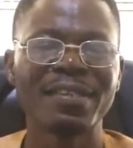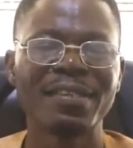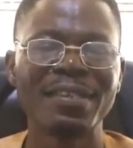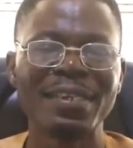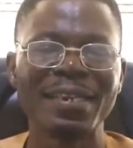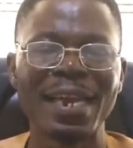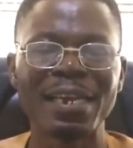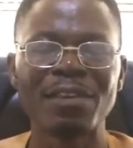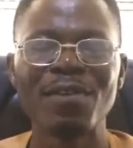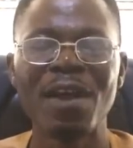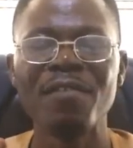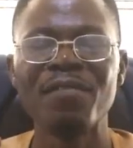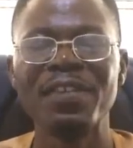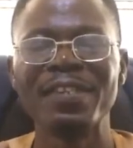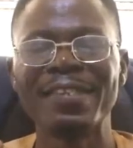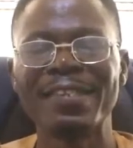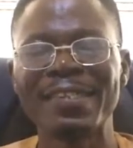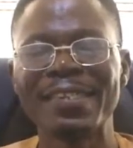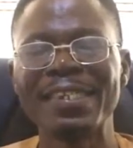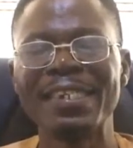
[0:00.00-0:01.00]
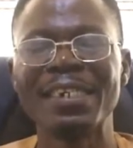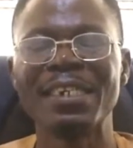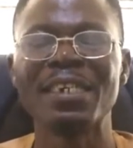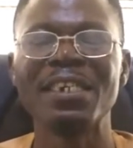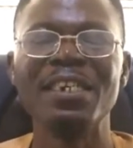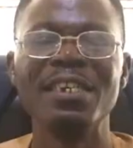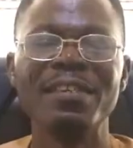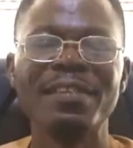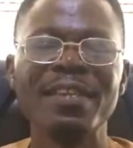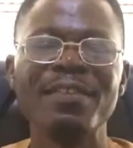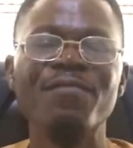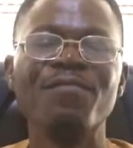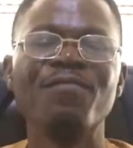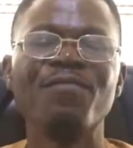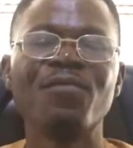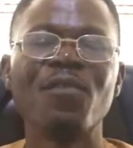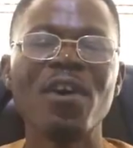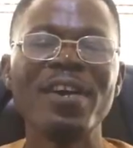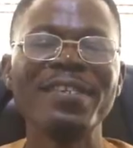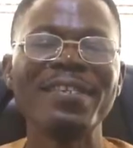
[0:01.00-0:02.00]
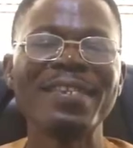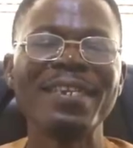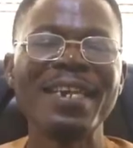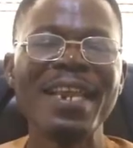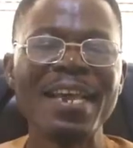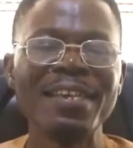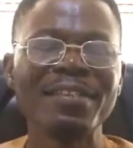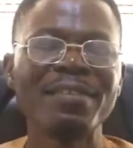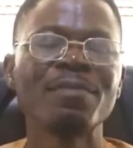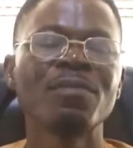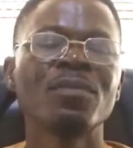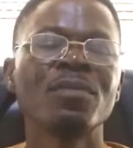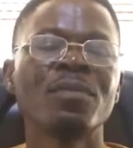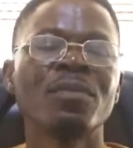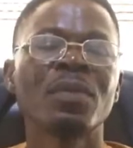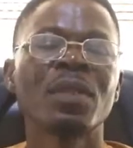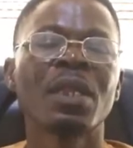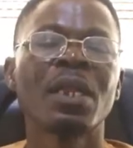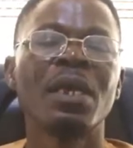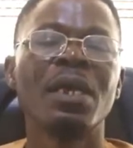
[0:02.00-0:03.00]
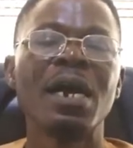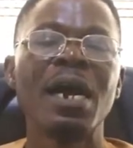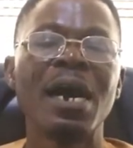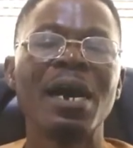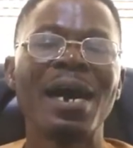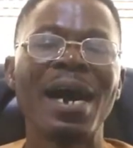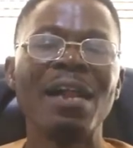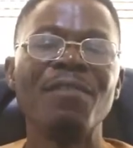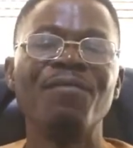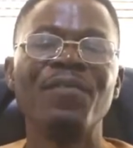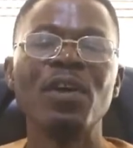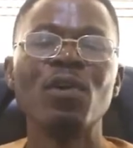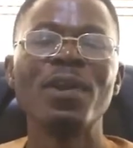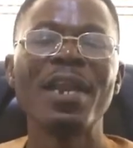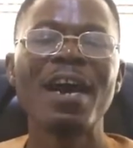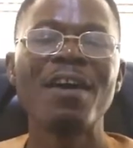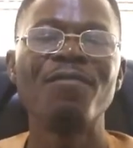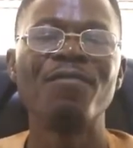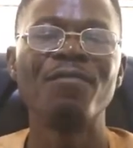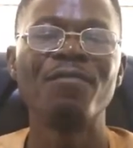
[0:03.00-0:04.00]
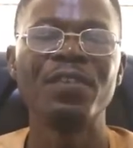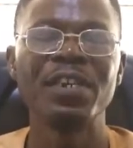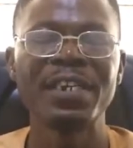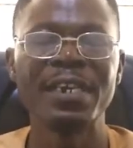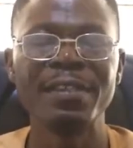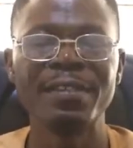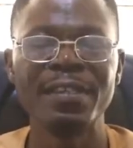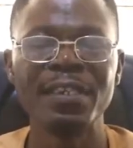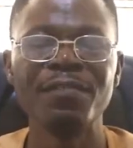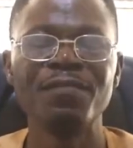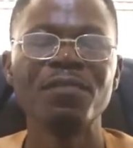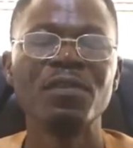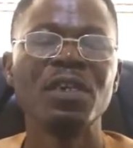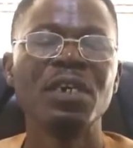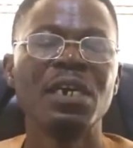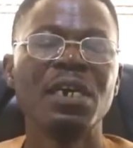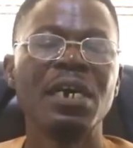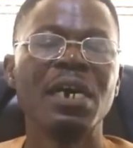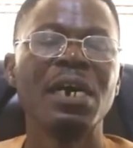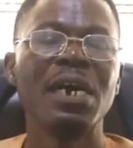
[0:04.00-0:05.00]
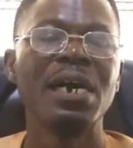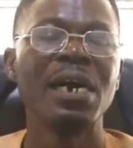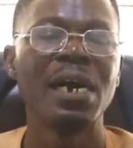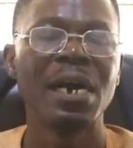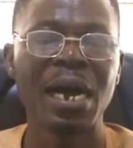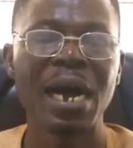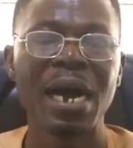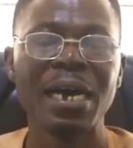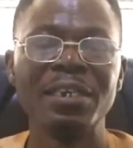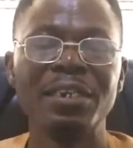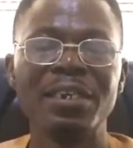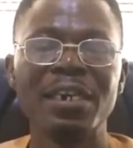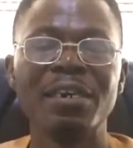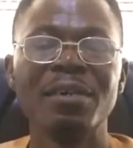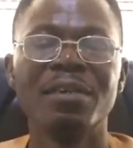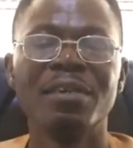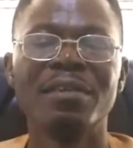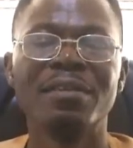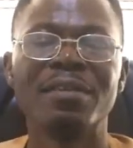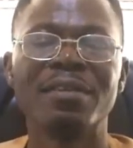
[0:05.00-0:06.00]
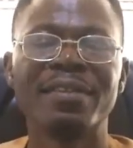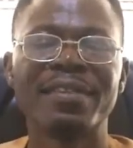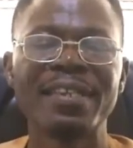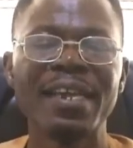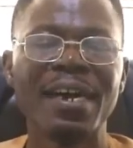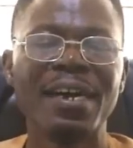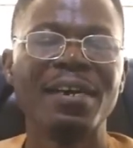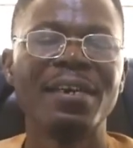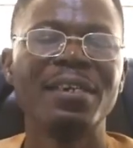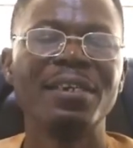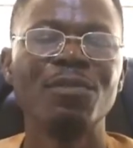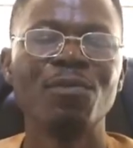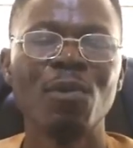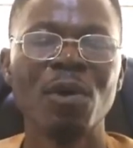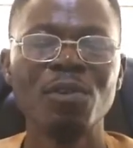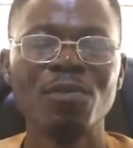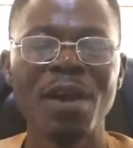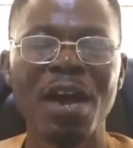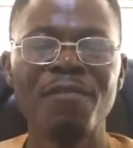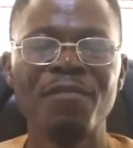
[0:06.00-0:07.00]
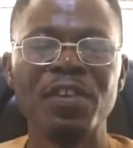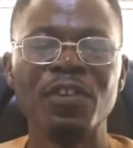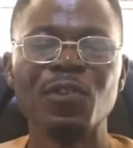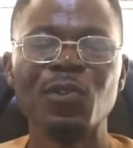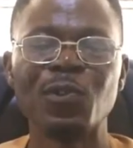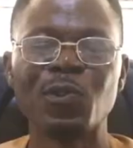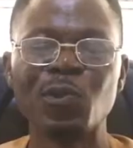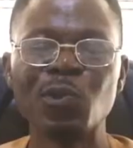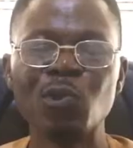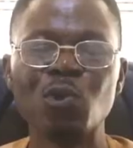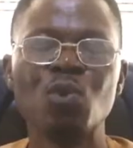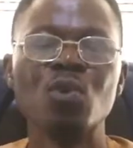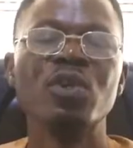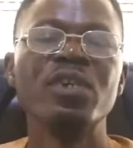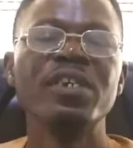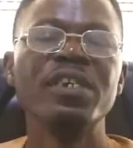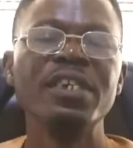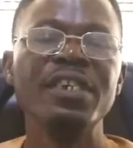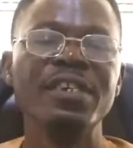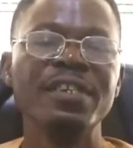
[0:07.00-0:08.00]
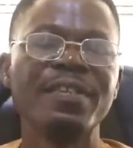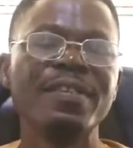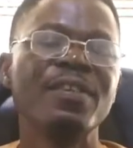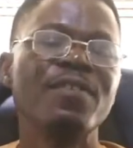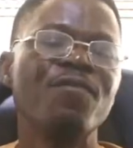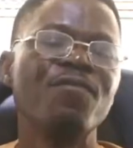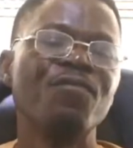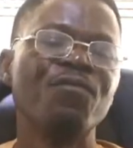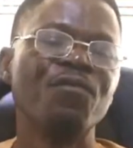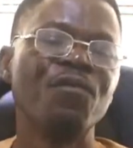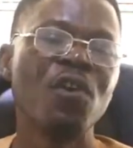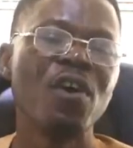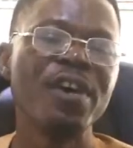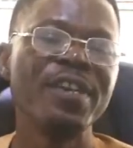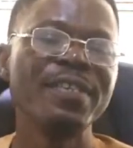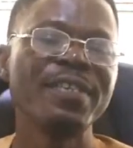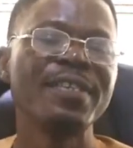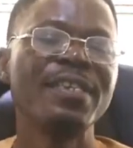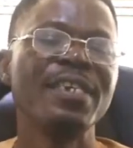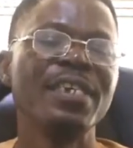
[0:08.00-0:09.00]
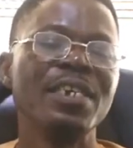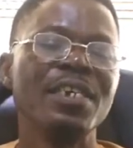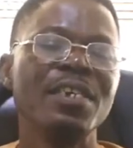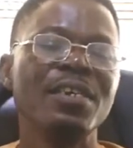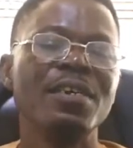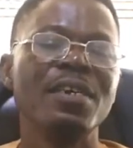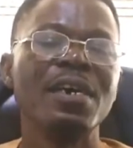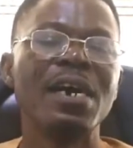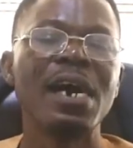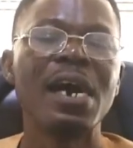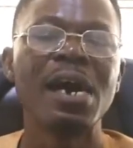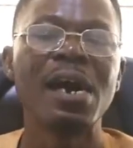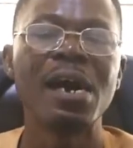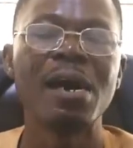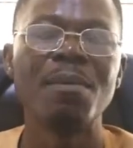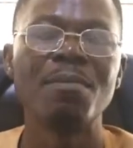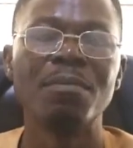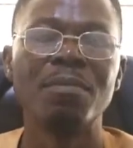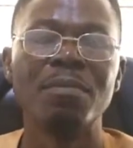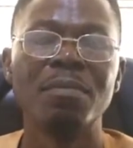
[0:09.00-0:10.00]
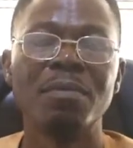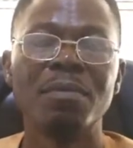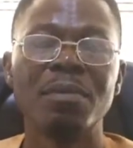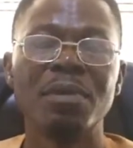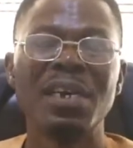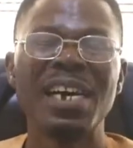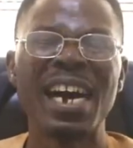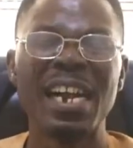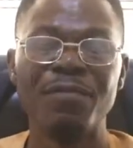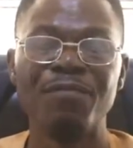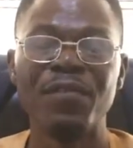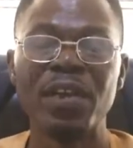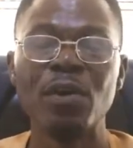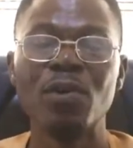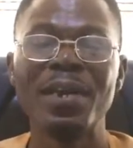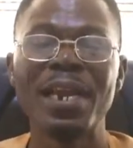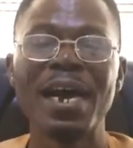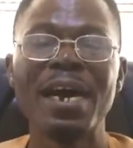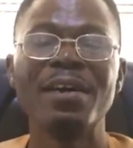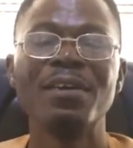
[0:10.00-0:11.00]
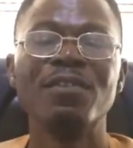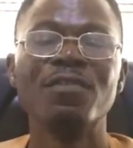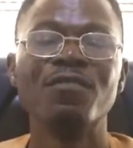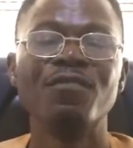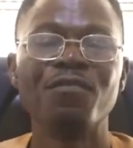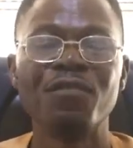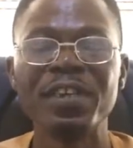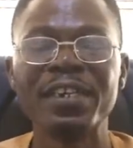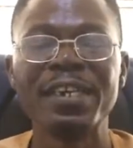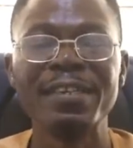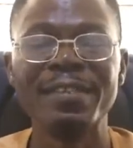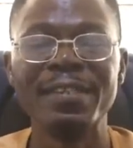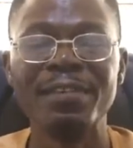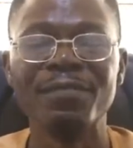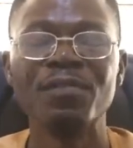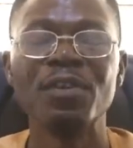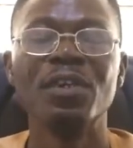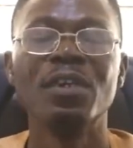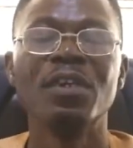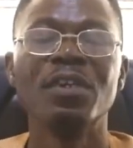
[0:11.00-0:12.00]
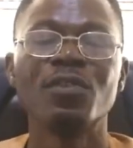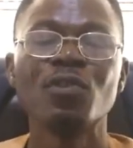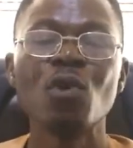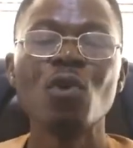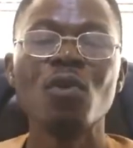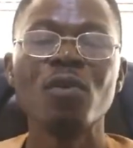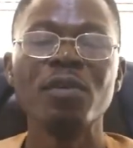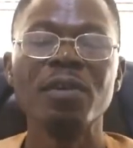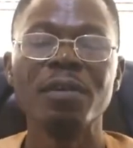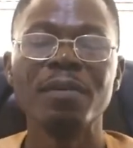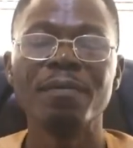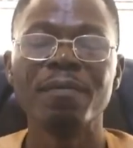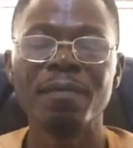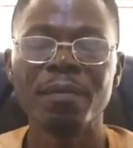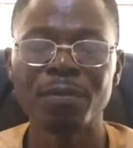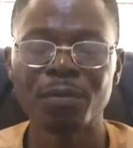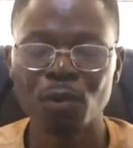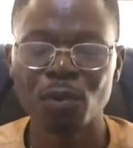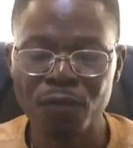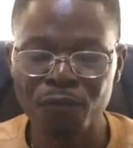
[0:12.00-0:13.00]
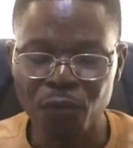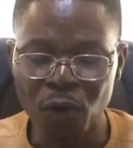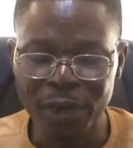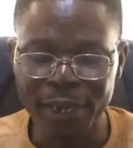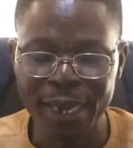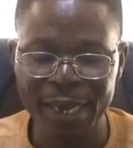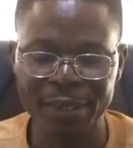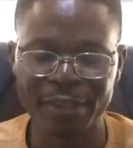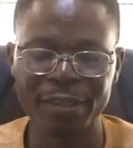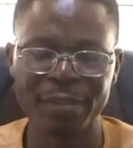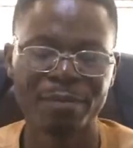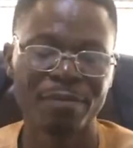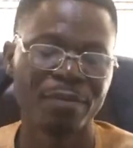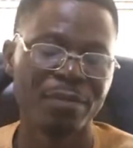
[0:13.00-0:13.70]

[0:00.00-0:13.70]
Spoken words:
like you have in sing, is a voiceless alveolar fricative. And za, the one you have in zoo, is voiced alveolar fricative. So don't forget